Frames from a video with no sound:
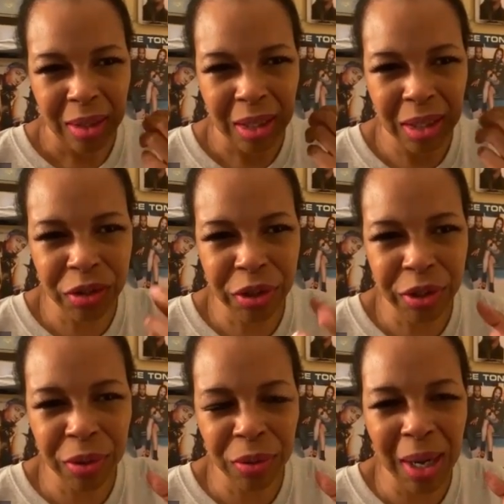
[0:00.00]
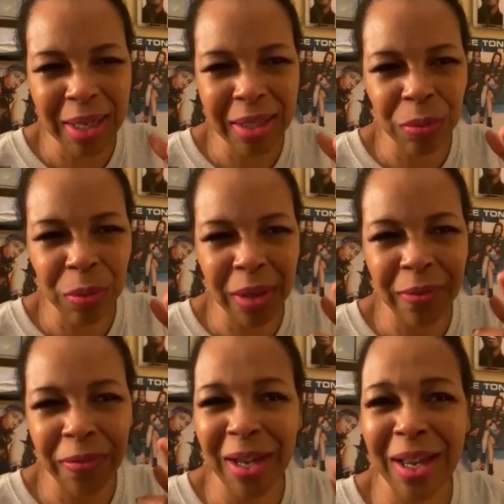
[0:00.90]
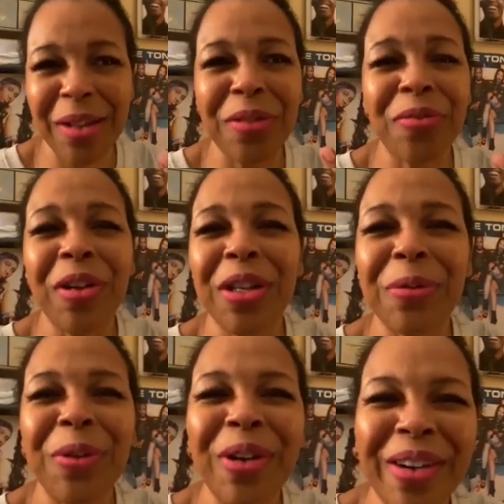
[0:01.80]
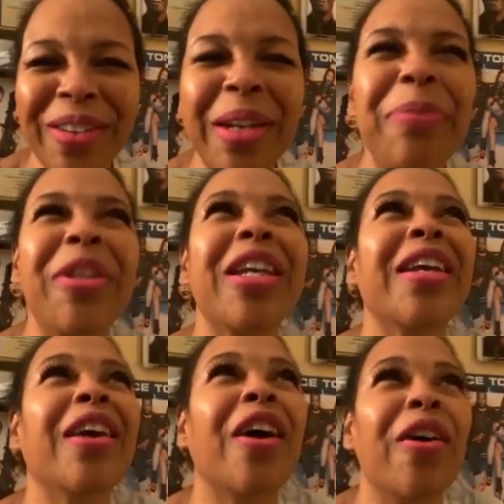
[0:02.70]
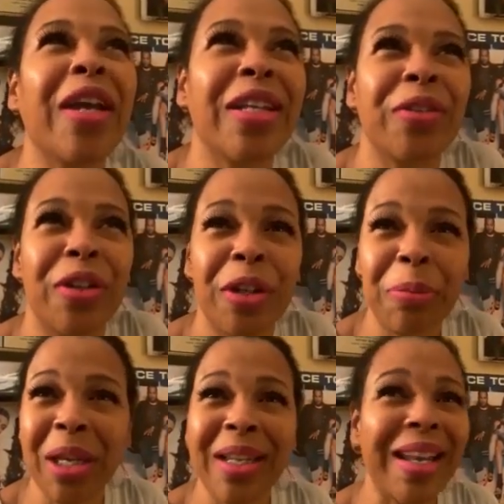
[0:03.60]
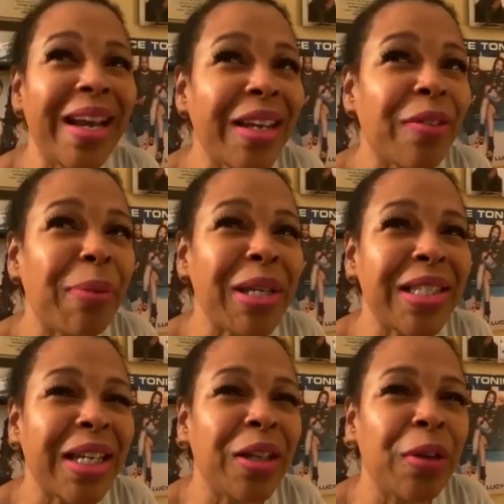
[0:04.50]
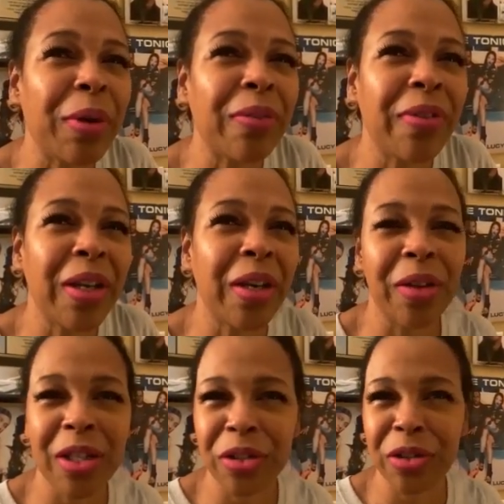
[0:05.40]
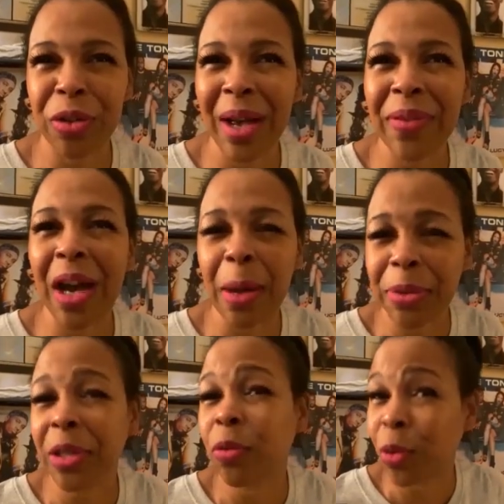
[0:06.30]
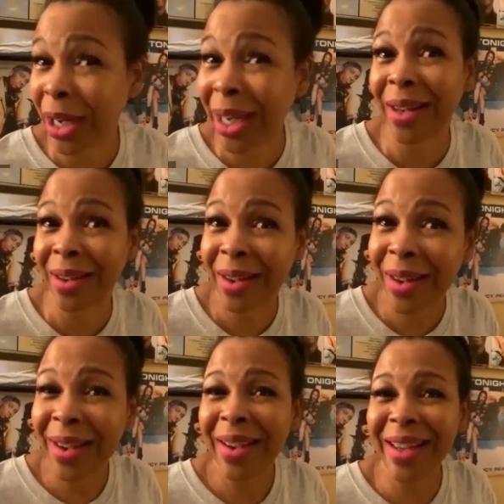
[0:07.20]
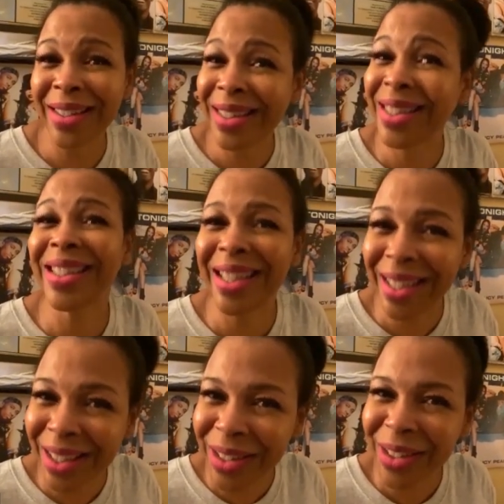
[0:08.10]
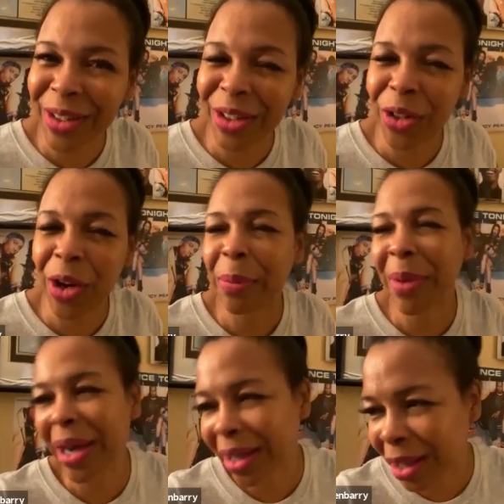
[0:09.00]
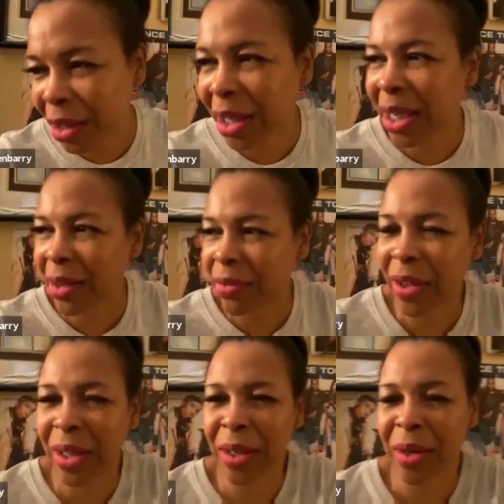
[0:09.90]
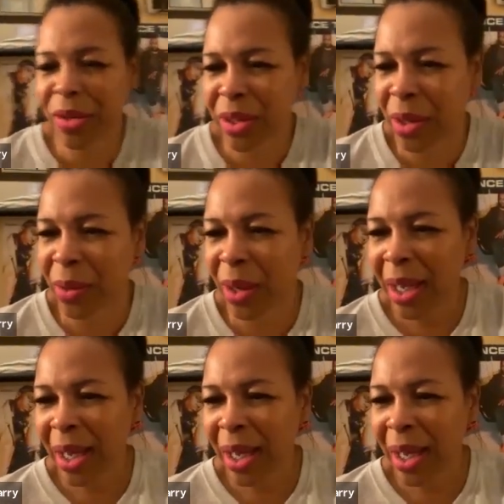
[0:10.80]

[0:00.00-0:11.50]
and two, I didn't want to fail in front of the world. And I'm thinking, okay, Dawn, you're being negative by saying you don't want to fail because you have the option of winning and succeeding too, and you're automatically looking at failure. So